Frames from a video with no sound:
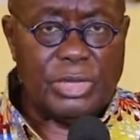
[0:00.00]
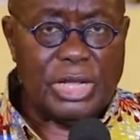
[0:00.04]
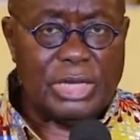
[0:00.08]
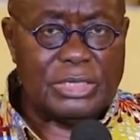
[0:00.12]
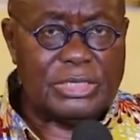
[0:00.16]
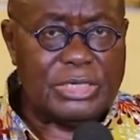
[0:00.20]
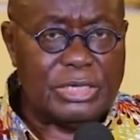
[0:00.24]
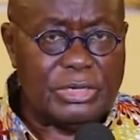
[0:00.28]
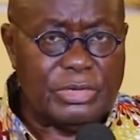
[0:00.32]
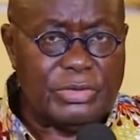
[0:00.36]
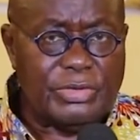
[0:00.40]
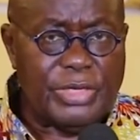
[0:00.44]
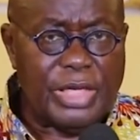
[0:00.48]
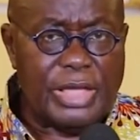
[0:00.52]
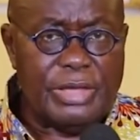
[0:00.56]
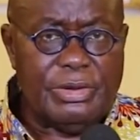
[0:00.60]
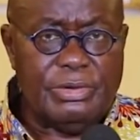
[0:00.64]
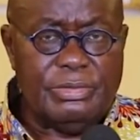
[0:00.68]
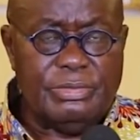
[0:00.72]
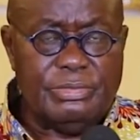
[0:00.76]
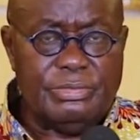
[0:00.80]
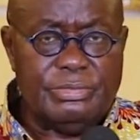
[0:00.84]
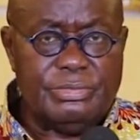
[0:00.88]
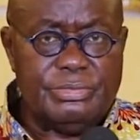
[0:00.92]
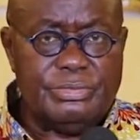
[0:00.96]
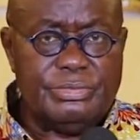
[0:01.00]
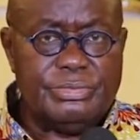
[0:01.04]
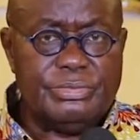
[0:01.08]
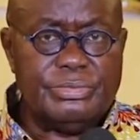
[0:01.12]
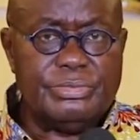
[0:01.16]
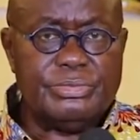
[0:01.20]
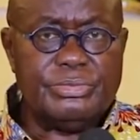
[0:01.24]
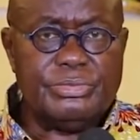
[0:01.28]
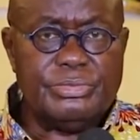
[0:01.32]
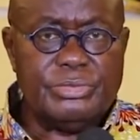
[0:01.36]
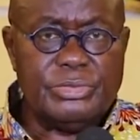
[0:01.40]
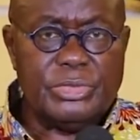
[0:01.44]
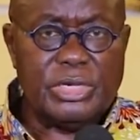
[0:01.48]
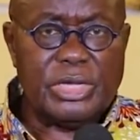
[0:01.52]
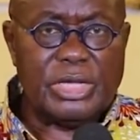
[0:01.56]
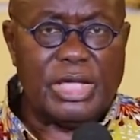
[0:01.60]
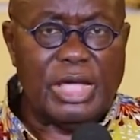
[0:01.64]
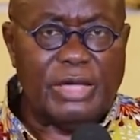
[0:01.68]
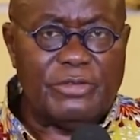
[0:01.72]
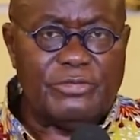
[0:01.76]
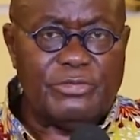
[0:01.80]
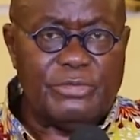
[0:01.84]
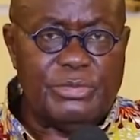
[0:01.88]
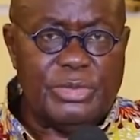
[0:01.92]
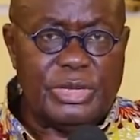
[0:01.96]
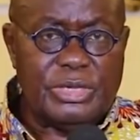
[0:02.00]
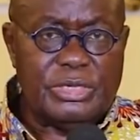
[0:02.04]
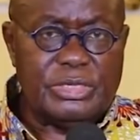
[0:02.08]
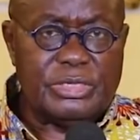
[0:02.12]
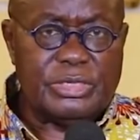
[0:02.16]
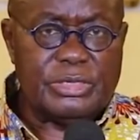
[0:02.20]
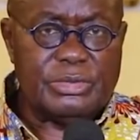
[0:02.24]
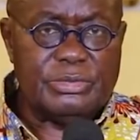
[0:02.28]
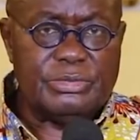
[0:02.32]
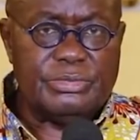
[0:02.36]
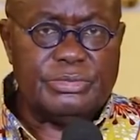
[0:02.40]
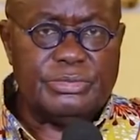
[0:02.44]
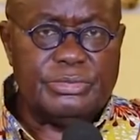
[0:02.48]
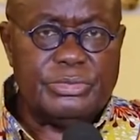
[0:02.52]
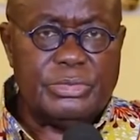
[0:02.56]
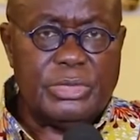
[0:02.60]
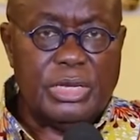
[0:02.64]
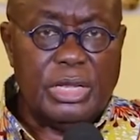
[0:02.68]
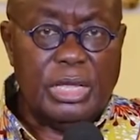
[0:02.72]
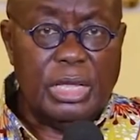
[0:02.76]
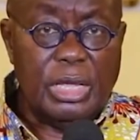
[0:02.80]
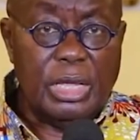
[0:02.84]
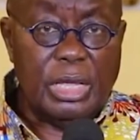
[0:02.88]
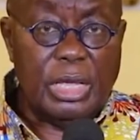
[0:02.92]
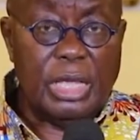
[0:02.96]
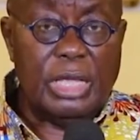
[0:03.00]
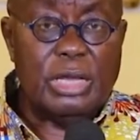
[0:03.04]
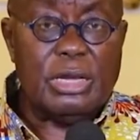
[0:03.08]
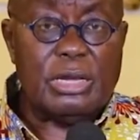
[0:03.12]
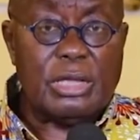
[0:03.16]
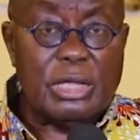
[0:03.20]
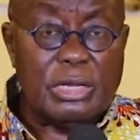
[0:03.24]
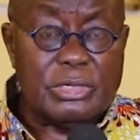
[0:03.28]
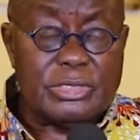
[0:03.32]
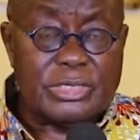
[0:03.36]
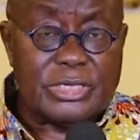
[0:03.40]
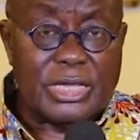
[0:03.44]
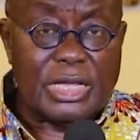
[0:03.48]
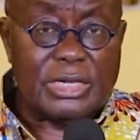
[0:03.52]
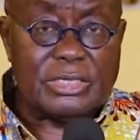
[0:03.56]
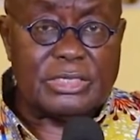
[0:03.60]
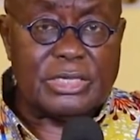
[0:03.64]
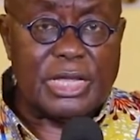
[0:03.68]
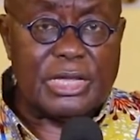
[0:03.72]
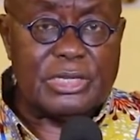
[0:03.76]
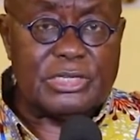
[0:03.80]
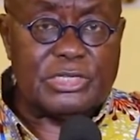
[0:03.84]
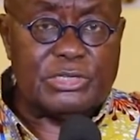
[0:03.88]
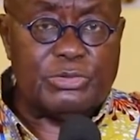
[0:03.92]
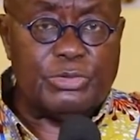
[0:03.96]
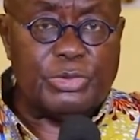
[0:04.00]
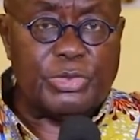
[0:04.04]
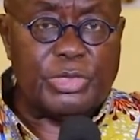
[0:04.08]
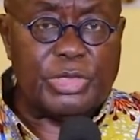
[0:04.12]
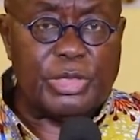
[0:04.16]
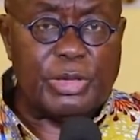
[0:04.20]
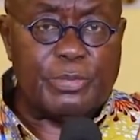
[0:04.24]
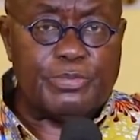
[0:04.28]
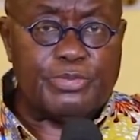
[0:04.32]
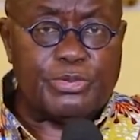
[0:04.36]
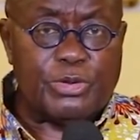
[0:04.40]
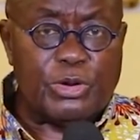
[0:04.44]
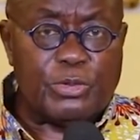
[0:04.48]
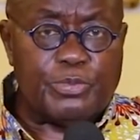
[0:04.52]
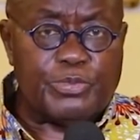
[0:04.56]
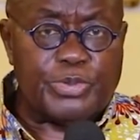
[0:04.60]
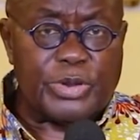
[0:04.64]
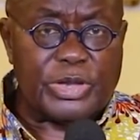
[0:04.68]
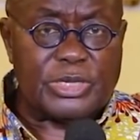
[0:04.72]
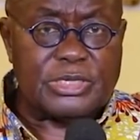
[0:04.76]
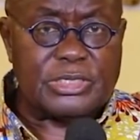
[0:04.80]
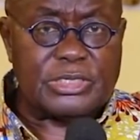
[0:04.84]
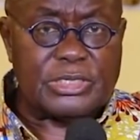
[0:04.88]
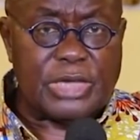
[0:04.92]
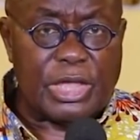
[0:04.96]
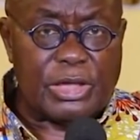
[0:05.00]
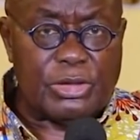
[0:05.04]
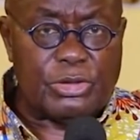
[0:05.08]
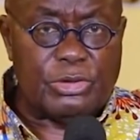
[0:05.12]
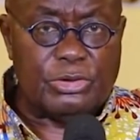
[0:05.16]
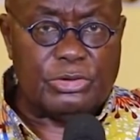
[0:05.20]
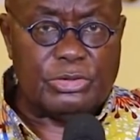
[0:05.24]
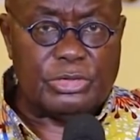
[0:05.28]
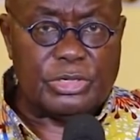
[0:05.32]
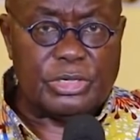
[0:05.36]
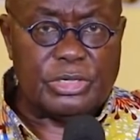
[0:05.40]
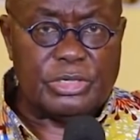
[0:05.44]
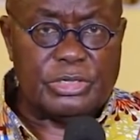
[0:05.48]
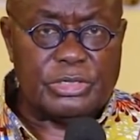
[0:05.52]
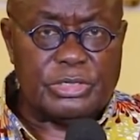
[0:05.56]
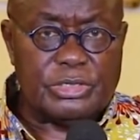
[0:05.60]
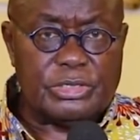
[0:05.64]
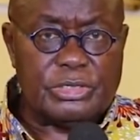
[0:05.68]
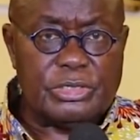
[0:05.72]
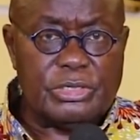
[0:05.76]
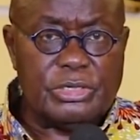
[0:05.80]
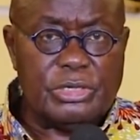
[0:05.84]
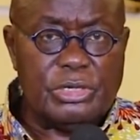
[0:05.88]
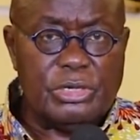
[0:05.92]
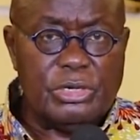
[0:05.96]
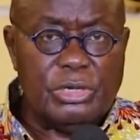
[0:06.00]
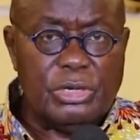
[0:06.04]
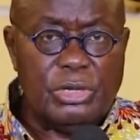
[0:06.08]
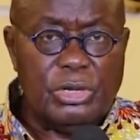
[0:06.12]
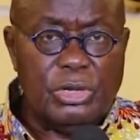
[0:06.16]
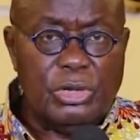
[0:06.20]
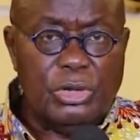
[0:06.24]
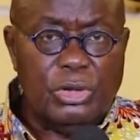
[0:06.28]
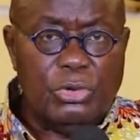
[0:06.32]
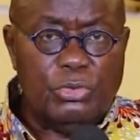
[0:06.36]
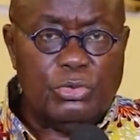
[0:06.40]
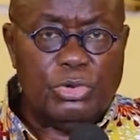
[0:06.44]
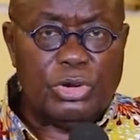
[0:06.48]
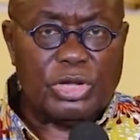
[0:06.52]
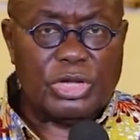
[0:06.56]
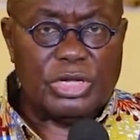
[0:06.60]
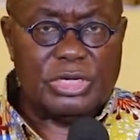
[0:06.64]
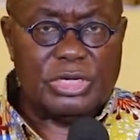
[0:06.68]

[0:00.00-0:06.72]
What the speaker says: Until then, government, in consultation with the appropriate stakeholders, will